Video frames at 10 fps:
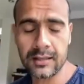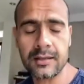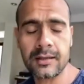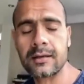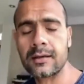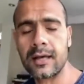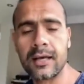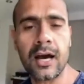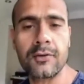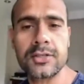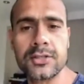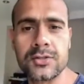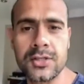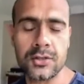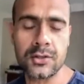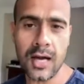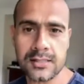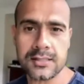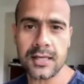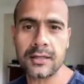Encouraging to see you guys are
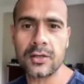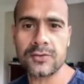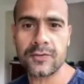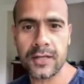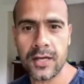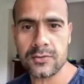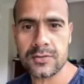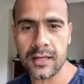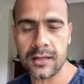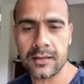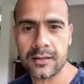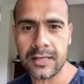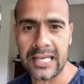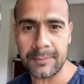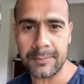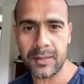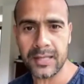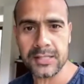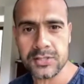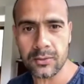sending those videos in. Keep please
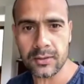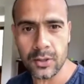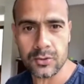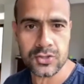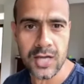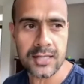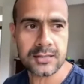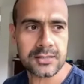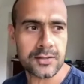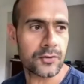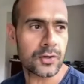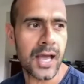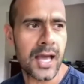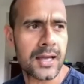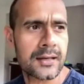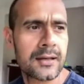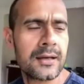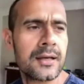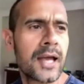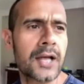doing those challenges if you can,
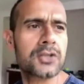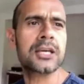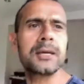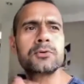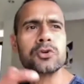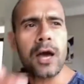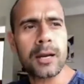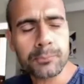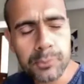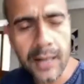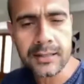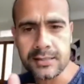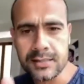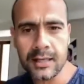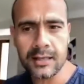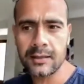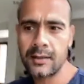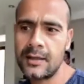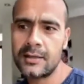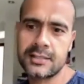and keep trying practicing
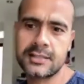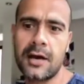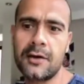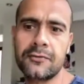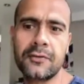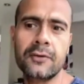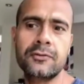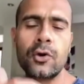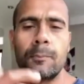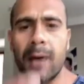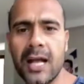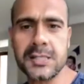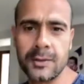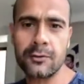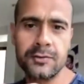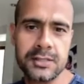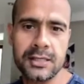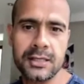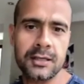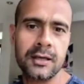stuff. If you're a batsman, obviously,
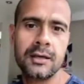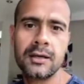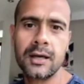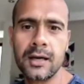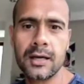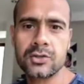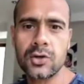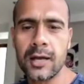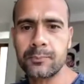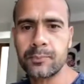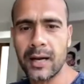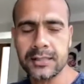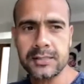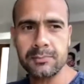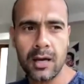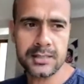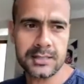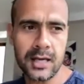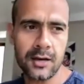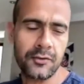try and practice my
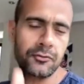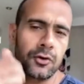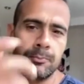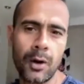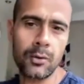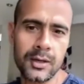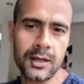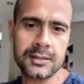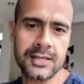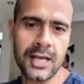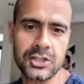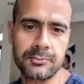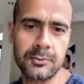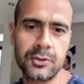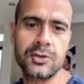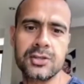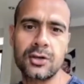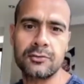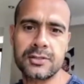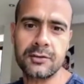stuff. If you're a bowler, Sajid Mahmood's, and
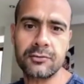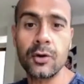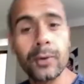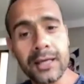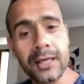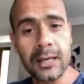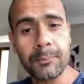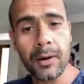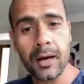obviously if you're a wicketkeeper,